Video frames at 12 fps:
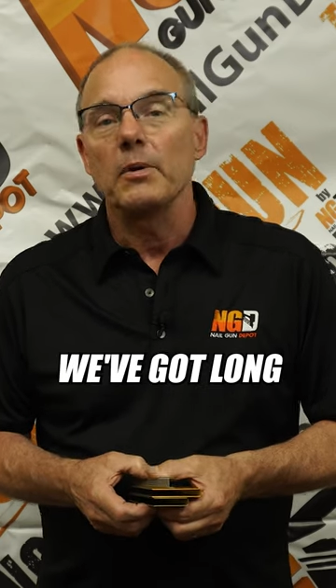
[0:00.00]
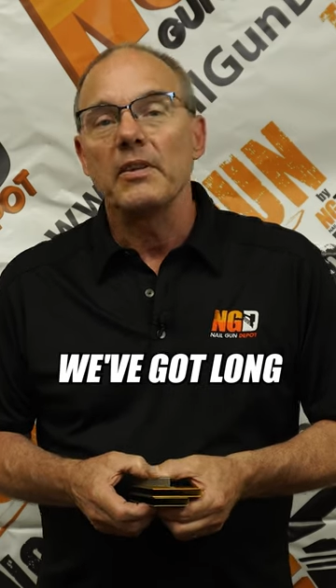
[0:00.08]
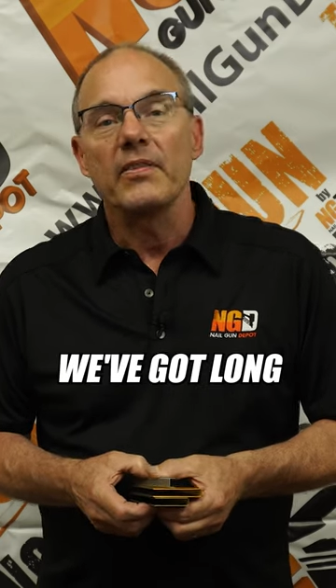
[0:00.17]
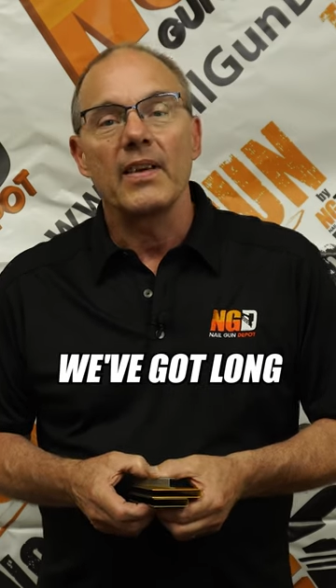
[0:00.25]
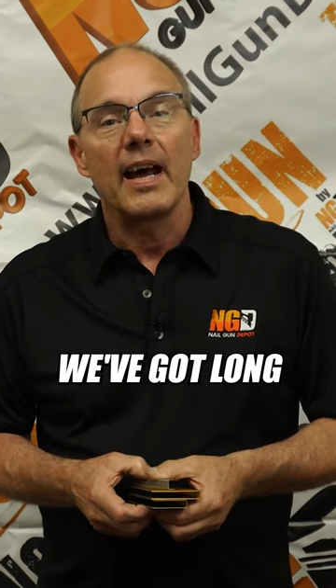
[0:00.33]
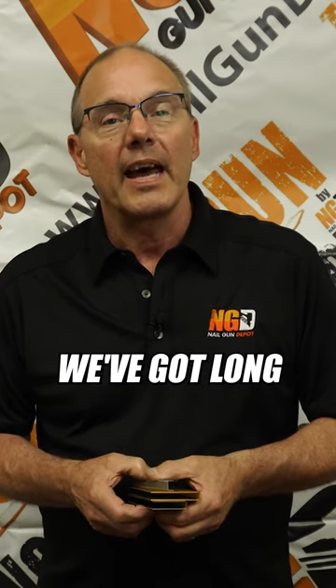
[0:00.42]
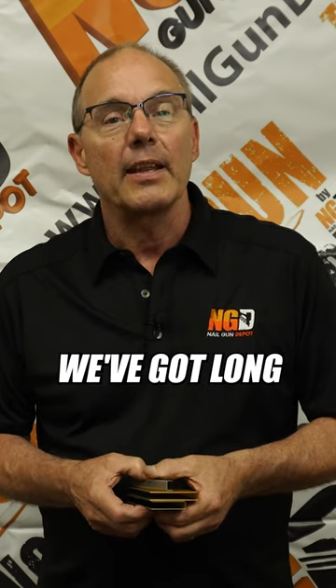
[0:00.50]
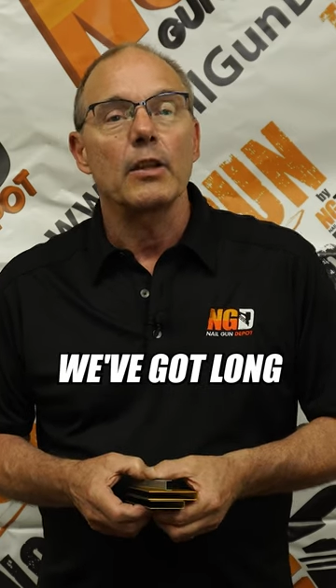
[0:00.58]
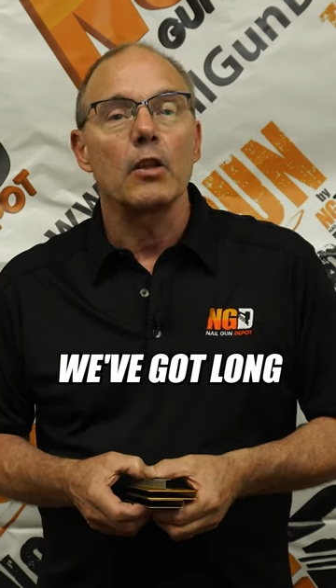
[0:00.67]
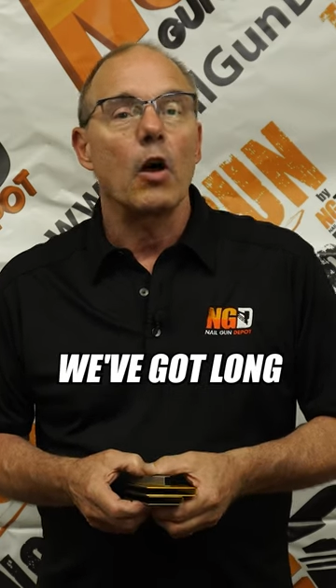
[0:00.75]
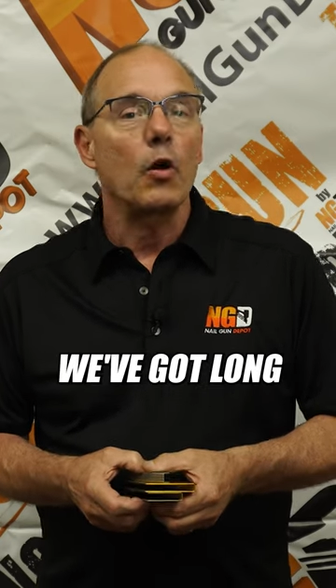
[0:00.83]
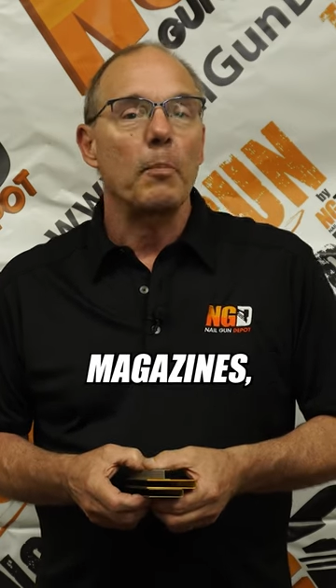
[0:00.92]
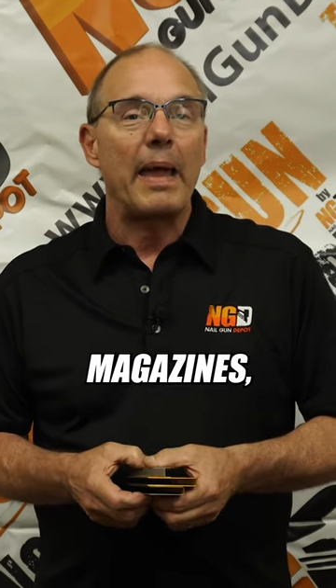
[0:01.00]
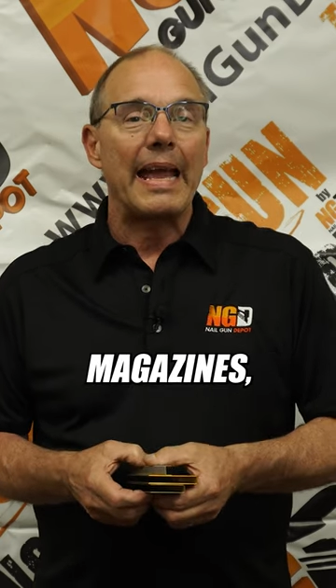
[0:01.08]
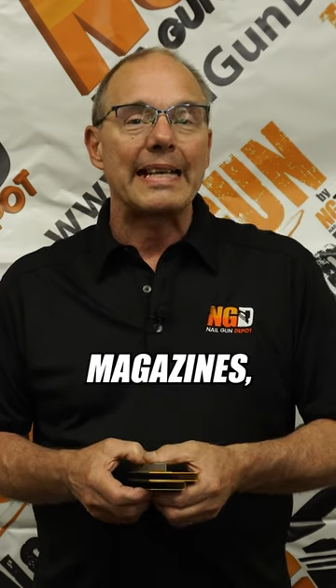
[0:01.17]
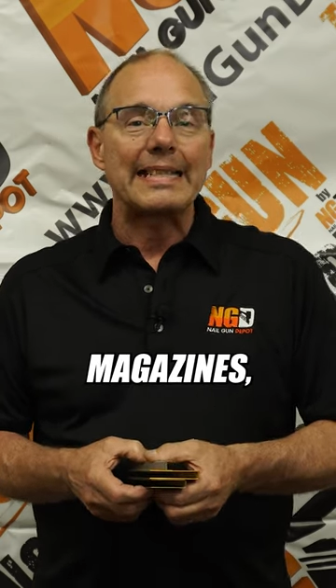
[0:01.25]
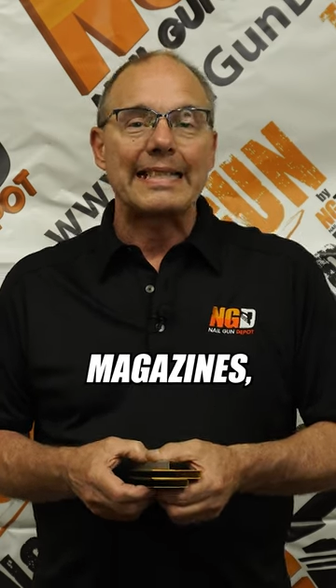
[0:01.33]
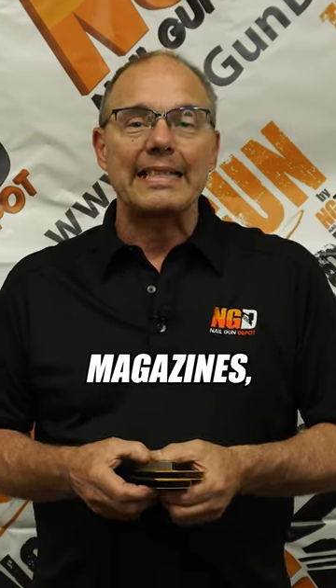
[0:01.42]
We've got long
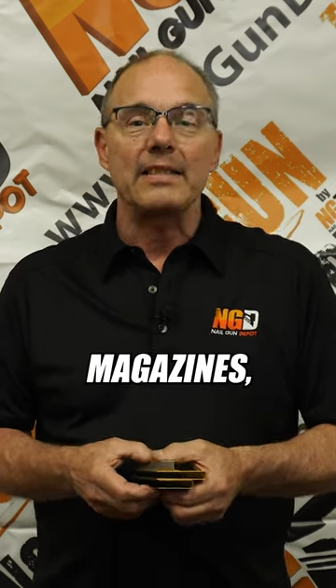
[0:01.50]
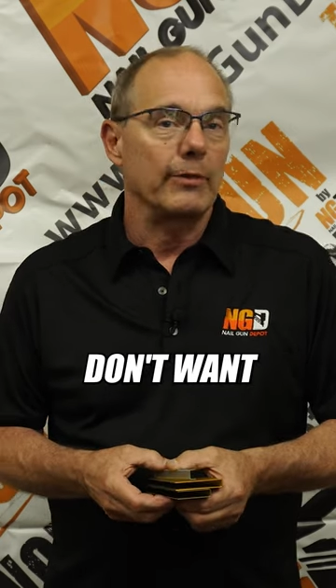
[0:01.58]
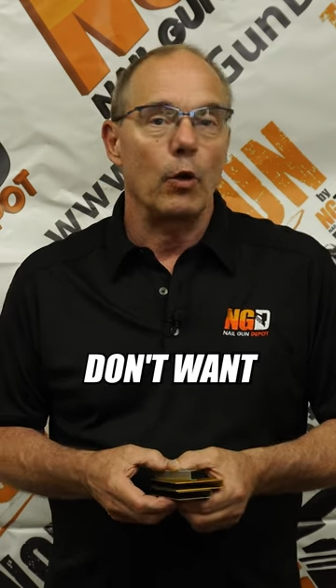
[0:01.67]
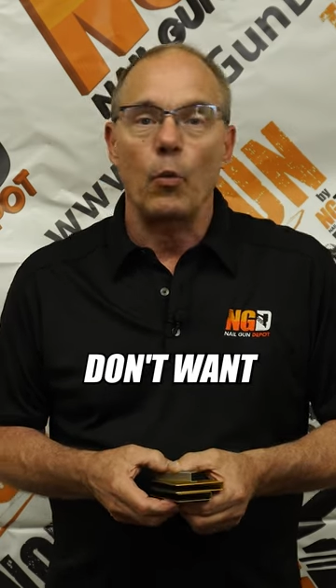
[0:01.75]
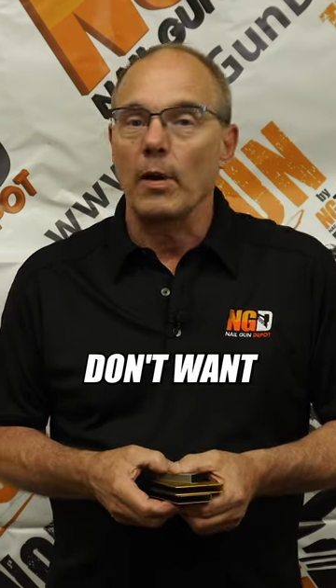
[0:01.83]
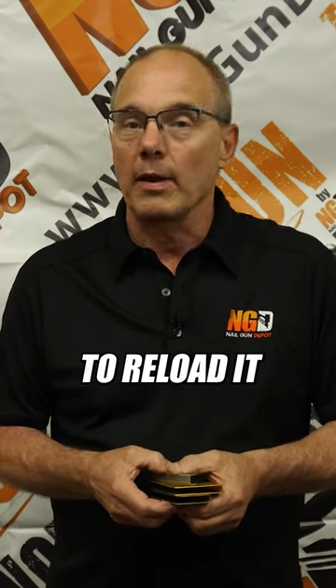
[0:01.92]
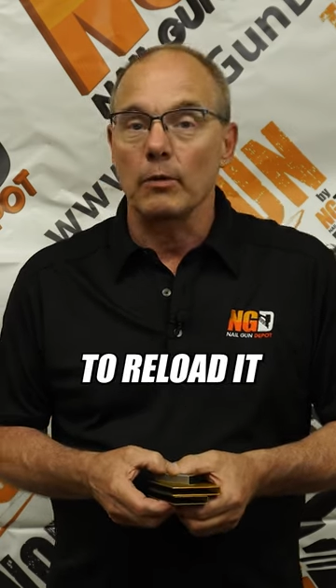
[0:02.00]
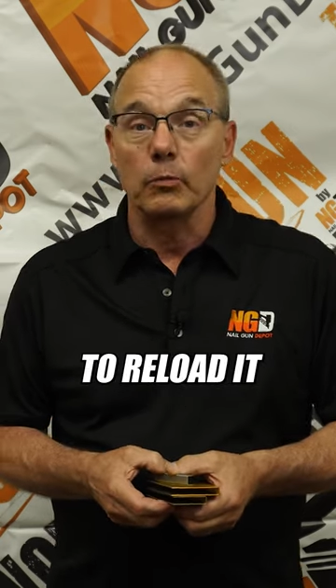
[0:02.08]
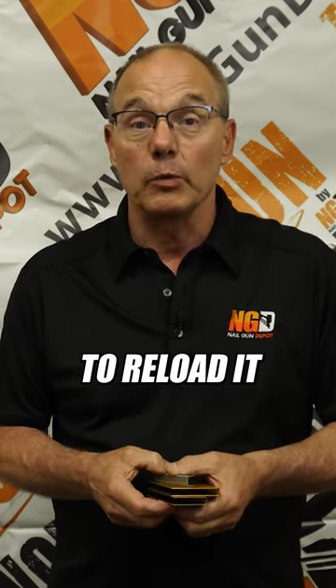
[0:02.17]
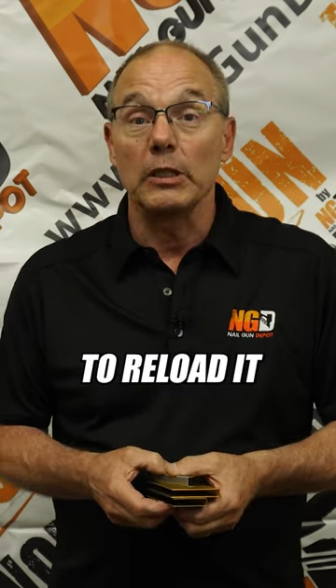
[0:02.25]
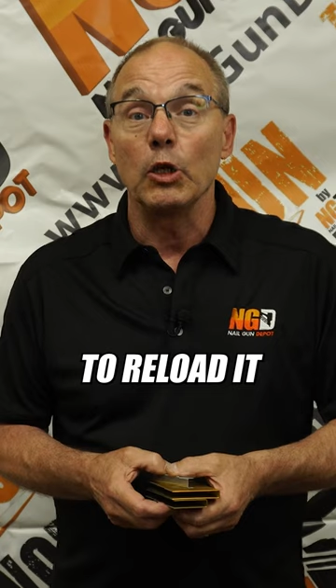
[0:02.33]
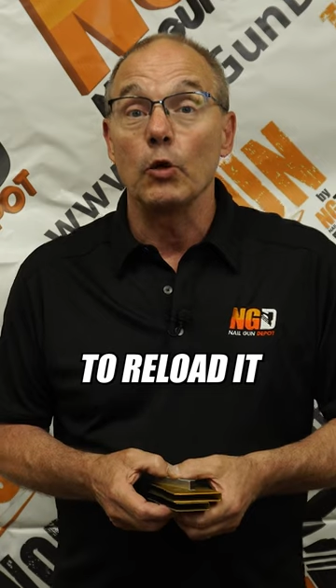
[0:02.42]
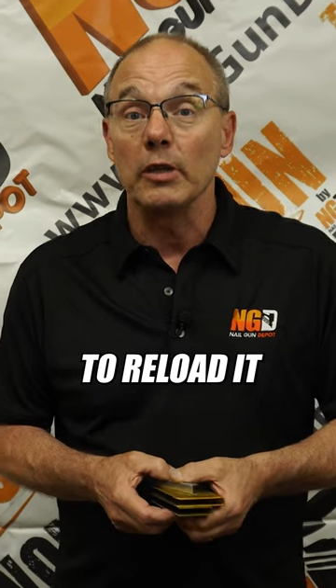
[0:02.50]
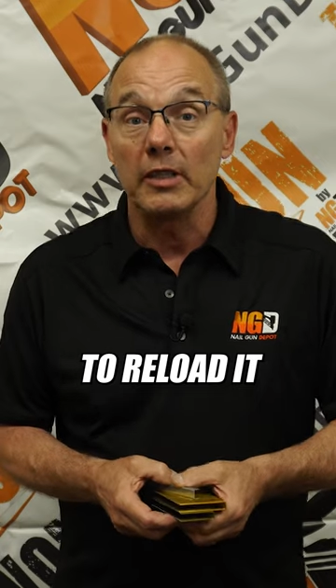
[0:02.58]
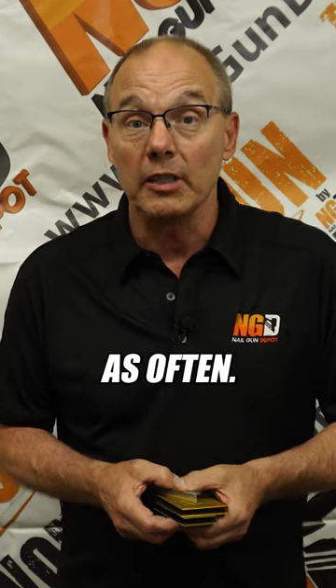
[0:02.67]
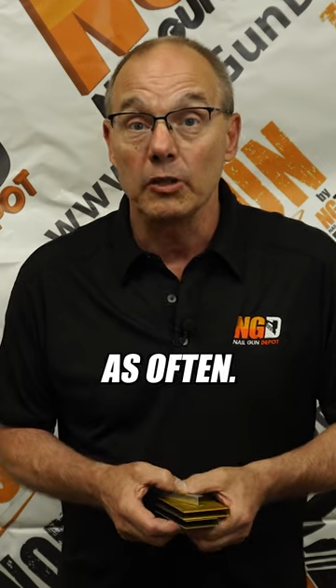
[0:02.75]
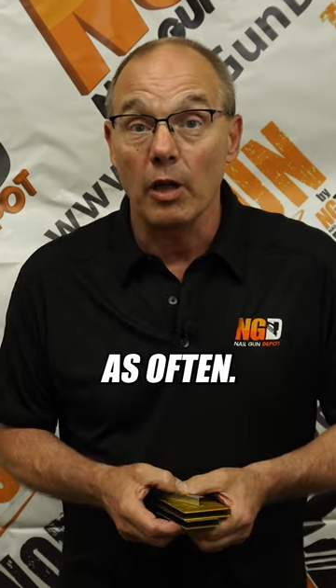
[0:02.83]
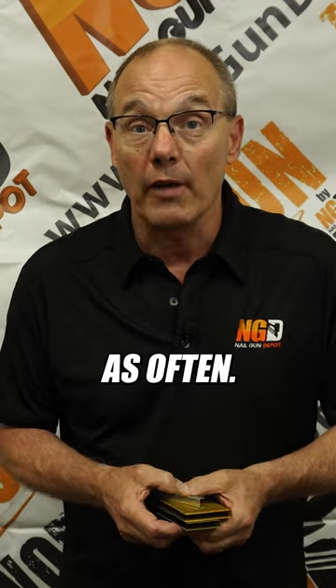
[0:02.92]
magazines. Don't want to reload it
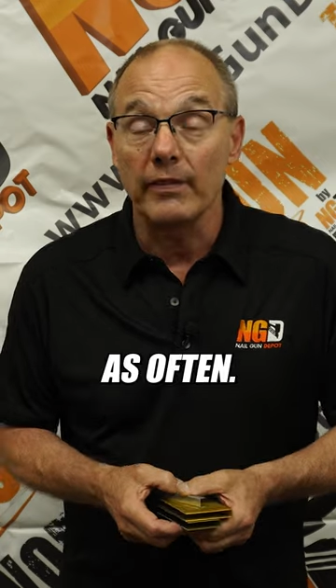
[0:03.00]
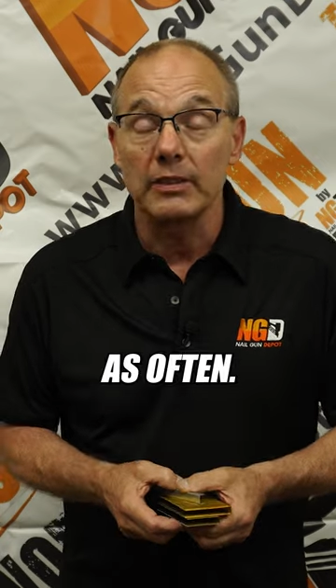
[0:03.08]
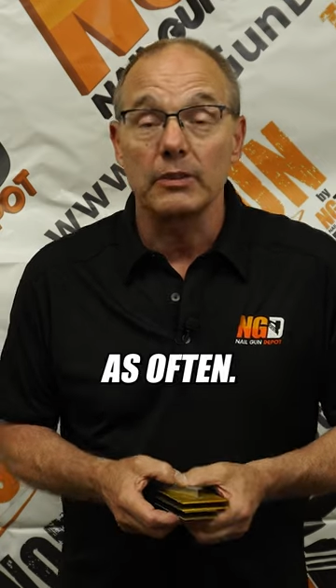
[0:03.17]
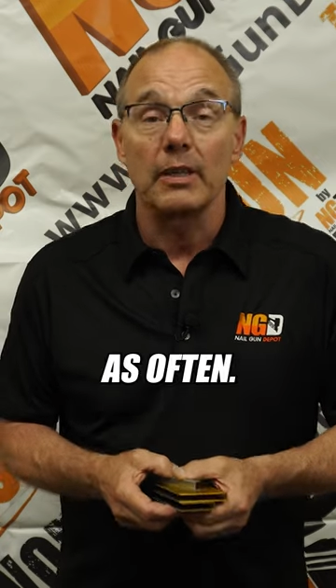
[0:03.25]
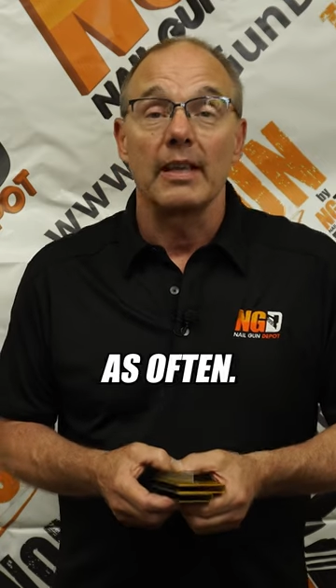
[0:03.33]
as often.